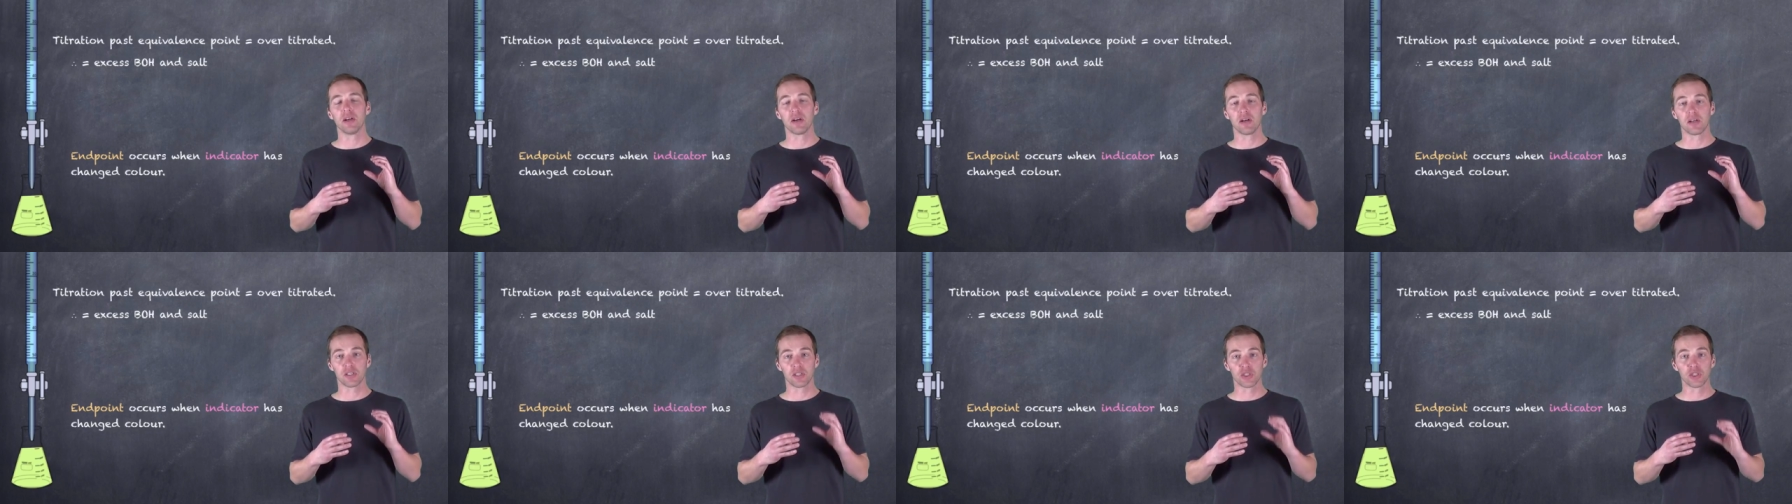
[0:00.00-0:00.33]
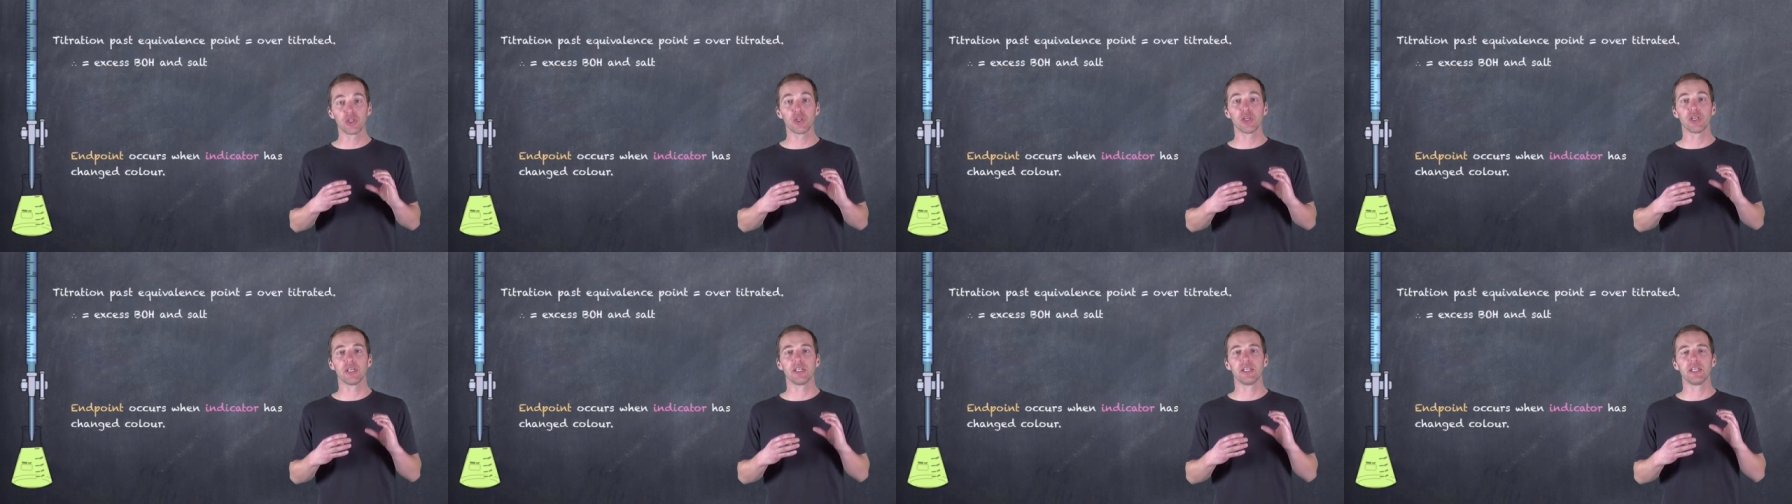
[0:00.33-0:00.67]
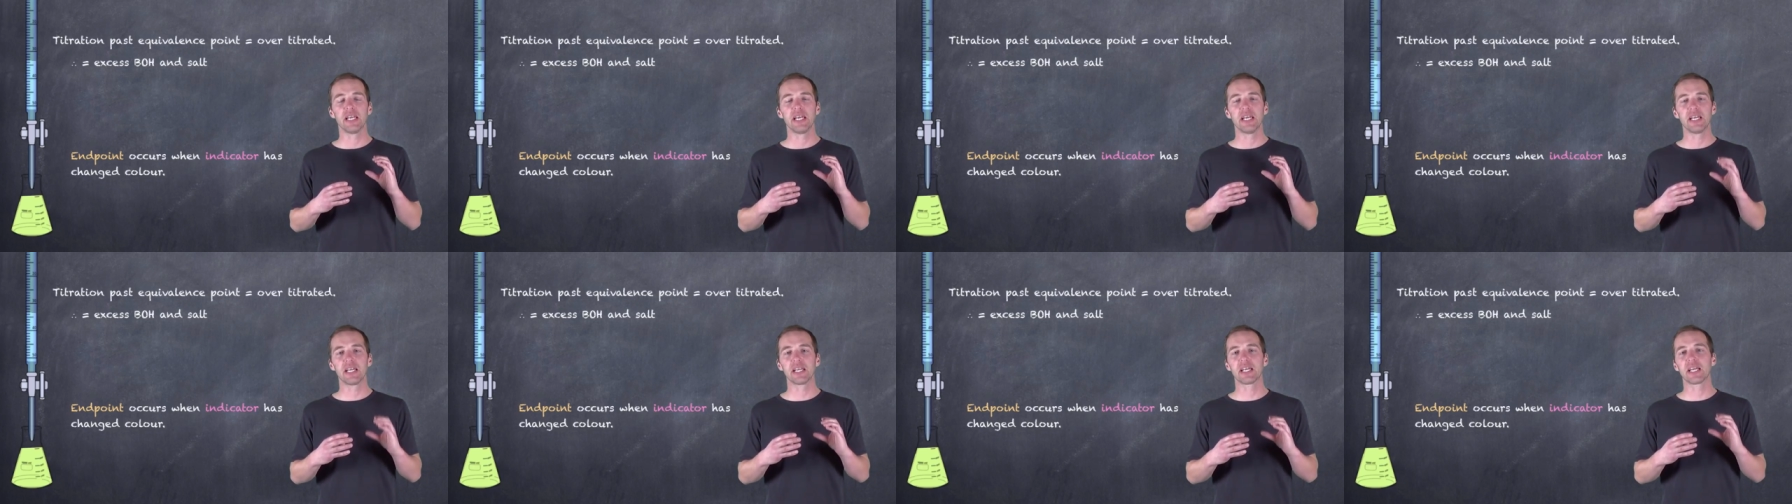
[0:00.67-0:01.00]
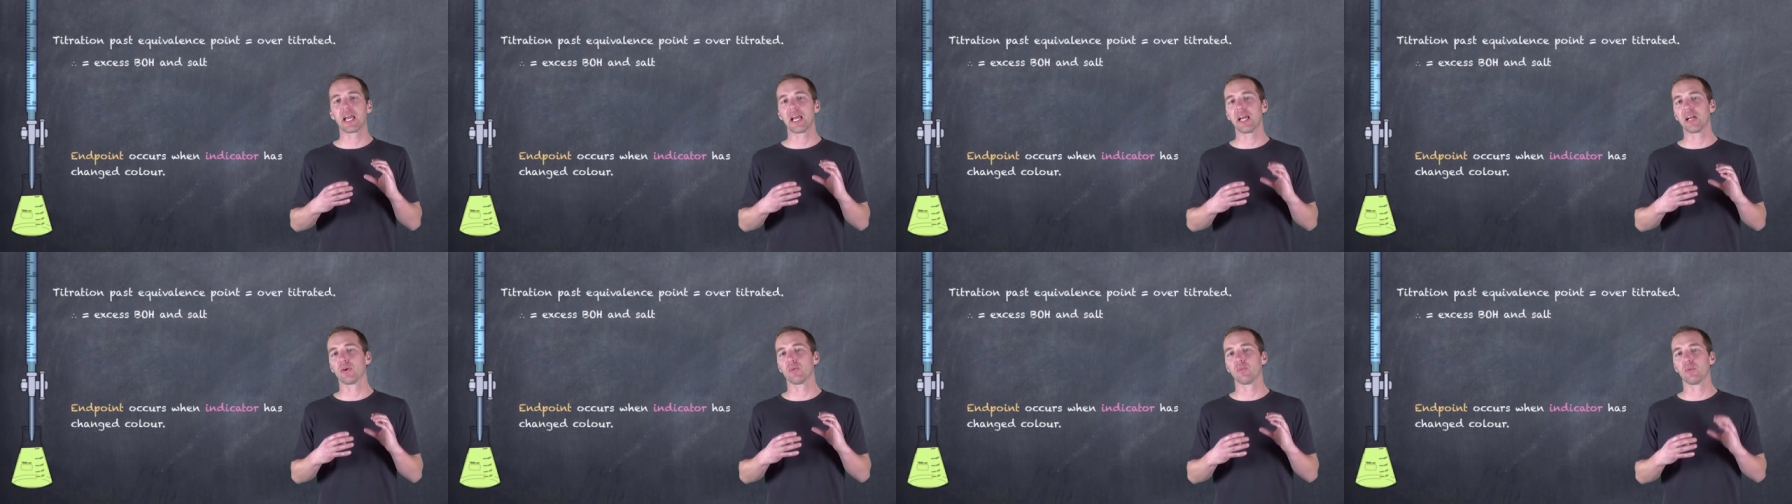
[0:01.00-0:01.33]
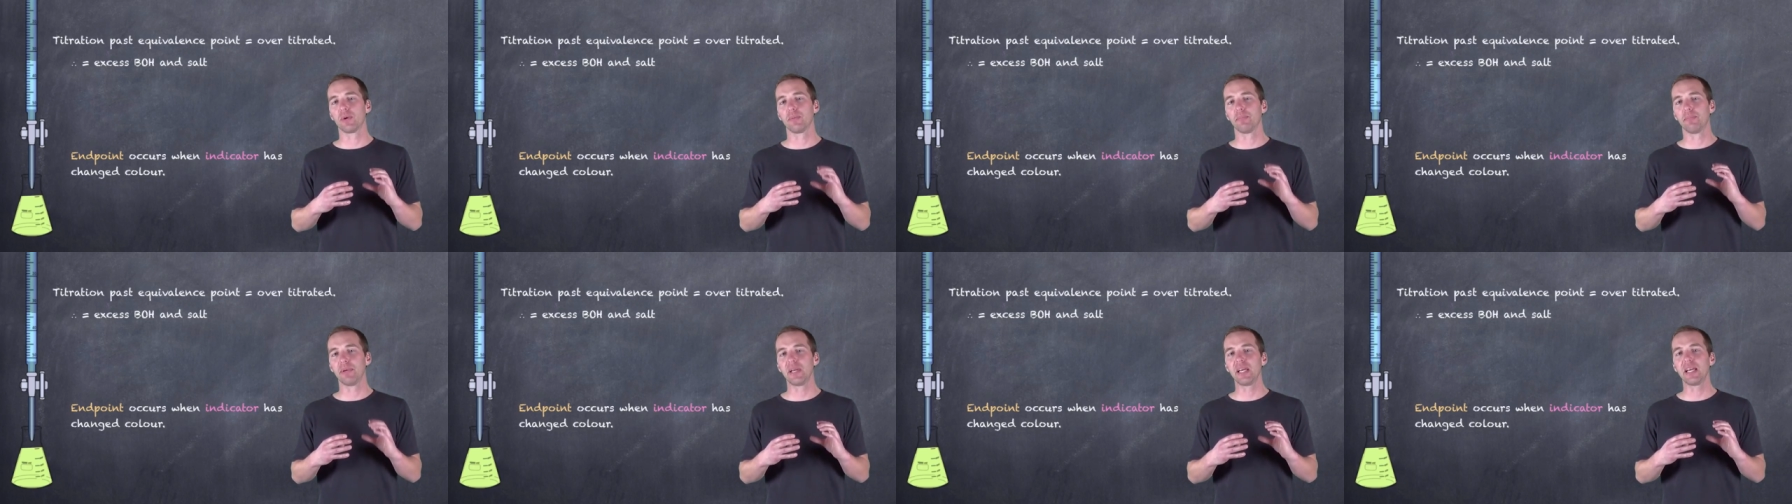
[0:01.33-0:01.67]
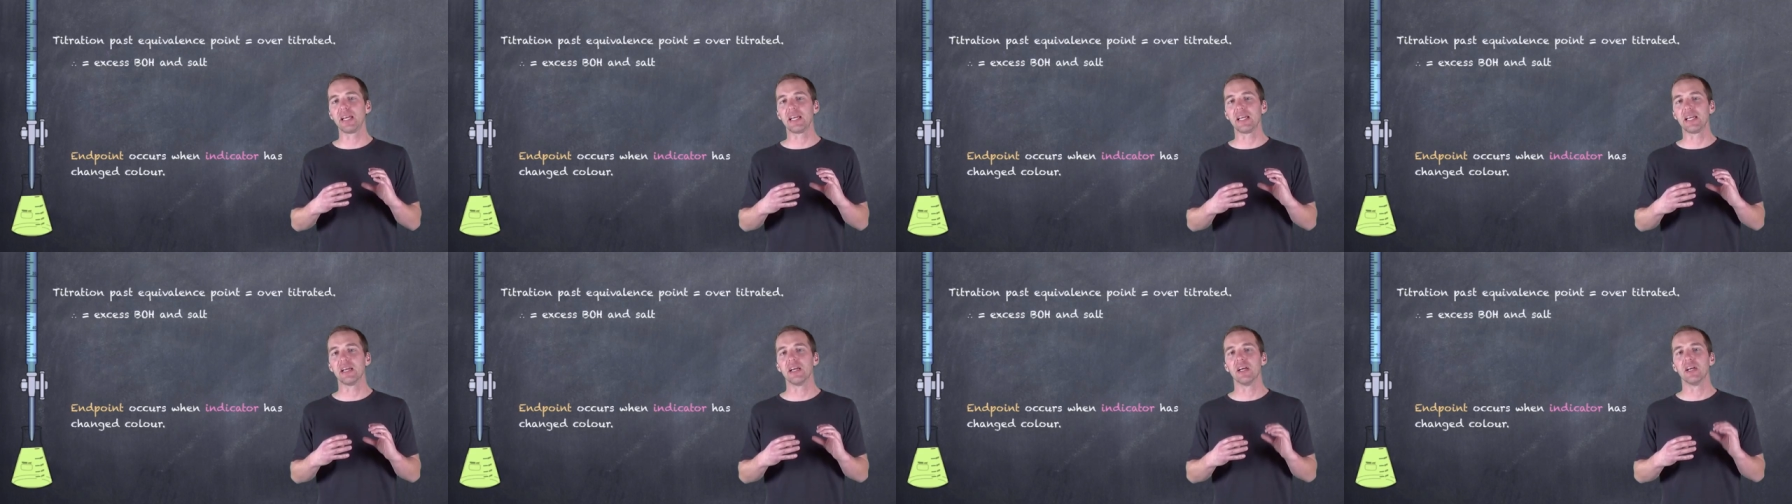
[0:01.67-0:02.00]
a good indicator would
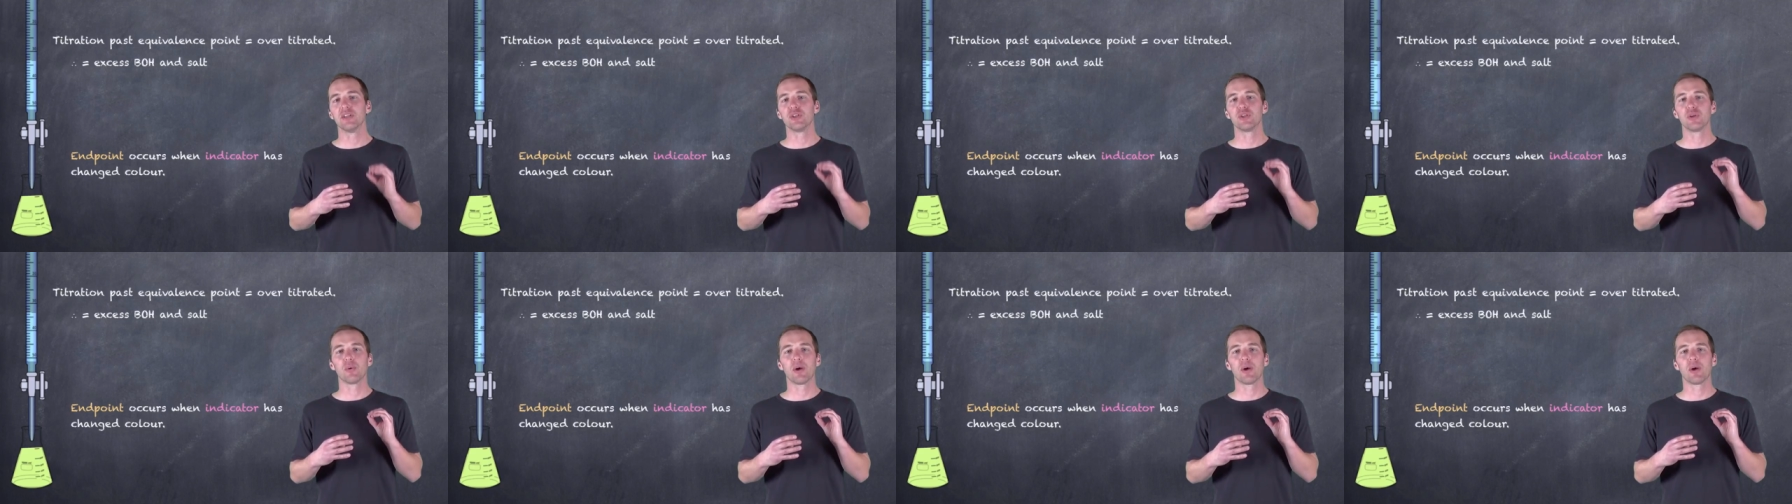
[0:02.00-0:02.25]
be